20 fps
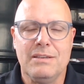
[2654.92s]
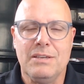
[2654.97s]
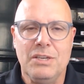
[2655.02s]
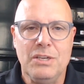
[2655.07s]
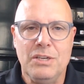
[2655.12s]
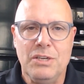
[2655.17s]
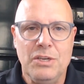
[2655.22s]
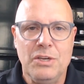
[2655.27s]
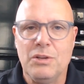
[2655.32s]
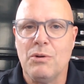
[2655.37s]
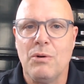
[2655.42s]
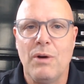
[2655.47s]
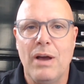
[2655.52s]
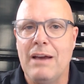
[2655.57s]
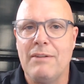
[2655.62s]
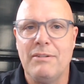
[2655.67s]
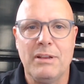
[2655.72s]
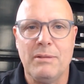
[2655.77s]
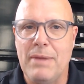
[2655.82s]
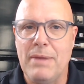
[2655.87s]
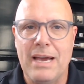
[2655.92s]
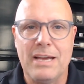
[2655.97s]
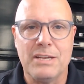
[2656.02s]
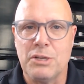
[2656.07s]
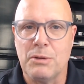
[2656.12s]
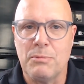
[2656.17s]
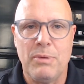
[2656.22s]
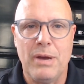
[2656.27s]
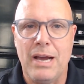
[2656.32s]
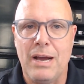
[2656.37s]
you don't have any
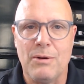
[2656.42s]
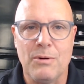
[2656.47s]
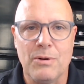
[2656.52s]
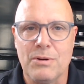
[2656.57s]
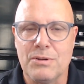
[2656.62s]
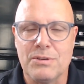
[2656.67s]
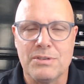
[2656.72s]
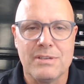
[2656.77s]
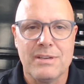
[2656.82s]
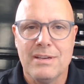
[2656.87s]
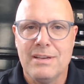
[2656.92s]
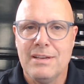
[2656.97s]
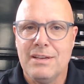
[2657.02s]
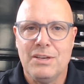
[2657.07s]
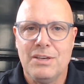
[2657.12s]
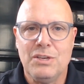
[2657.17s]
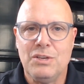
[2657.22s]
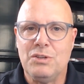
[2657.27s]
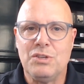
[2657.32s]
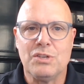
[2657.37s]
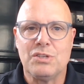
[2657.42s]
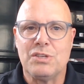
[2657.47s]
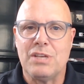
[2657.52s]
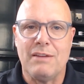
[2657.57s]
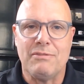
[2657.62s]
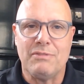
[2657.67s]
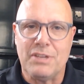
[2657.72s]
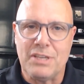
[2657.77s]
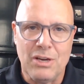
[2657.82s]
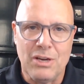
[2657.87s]
magic powers. You just
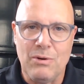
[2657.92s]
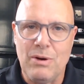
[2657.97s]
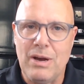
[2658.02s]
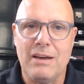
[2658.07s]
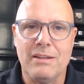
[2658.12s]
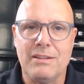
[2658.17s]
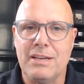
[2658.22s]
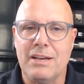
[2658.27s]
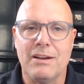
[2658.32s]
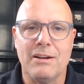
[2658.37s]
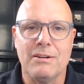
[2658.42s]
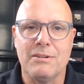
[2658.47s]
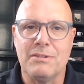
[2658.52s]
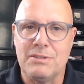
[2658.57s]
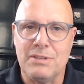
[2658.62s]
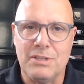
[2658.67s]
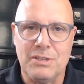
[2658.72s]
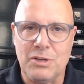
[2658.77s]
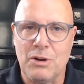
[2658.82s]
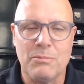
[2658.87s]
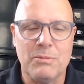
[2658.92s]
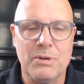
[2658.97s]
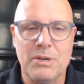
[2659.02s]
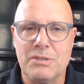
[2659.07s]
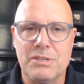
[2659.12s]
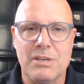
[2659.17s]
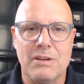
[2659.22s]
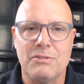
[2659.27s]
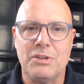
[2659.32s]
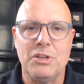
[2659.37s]
have to go out there, determine
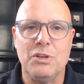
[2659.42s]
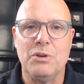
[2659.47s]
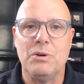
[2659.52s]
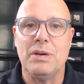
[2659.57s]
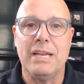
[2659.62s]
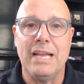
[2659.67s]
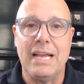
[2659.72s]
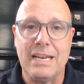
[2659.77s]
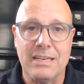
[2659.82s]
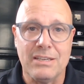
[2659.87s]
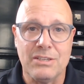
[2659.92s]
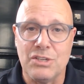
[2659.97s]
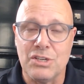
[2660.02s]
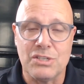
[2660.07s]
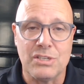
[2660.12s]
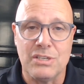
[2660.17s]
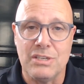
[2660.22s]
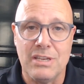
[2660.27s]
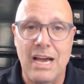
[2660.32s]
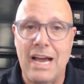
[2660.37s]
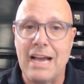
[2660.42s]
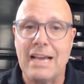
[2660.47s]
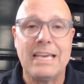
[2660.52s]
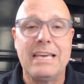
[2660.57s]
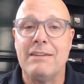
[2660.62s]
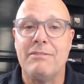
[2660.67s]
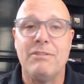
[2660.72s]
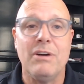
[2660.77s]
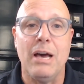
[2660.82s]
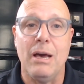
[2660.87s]
yourself to do it, and just not
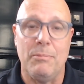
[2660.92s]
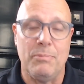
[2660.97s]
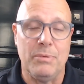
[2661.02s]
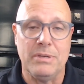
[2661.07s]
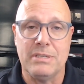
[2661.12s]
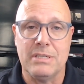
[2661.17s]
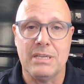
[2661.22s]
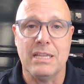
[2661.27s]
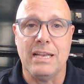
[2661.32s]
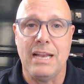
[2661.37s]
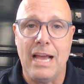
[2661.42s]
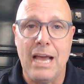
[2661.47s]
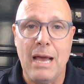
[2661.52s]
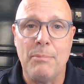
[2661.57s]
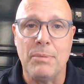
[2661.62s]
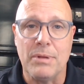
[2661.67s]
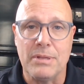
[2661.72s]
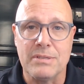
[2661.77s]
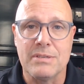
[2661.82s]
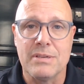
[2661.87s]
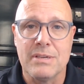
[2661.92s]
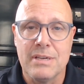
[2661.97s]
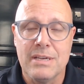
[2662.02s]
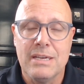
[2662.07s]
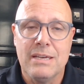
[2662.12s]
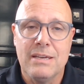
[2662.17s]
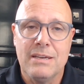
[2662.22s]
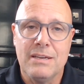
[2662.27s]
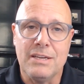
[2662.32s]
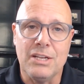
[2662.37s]
give up until it happens.
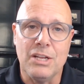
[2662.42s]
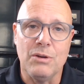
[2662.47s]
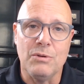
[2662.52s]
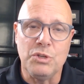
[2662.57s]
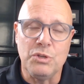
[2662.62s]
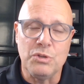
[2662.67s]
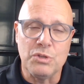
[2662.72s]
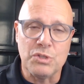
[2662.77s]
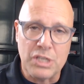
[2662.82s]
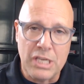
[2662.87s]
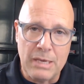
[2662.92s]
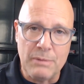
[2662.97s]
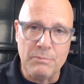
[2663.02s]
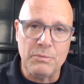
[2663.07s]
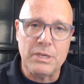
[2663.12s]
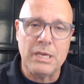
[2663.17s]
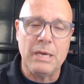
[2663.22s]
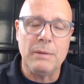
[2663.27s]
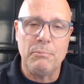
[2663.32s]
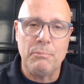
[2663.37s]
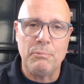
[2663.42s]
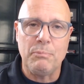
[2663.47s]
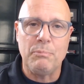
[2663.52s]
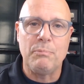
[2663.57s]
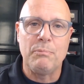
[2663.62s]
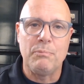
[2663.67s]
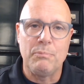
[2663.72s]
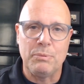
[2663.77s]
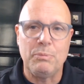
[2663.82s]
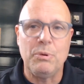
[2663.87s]
And you just keep
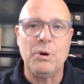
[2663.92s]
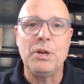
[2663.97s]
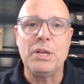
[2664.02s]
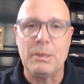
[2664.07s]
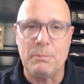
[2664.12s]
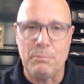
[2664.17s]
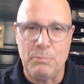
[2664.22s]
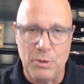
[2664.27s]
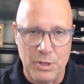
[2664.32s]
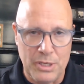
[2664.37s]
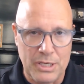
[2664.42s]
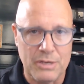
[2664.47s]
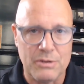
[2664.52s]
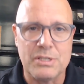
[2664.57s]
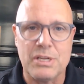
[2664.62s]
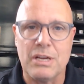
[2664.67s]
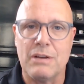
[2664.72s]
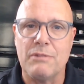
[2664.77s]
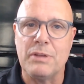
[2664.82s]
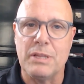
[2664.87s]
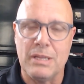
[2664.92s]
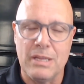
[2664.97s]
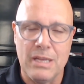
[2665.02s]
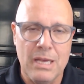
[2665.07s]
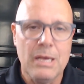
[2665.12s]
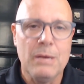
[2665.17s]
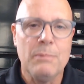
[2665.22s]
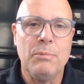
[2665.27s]
putting yourself in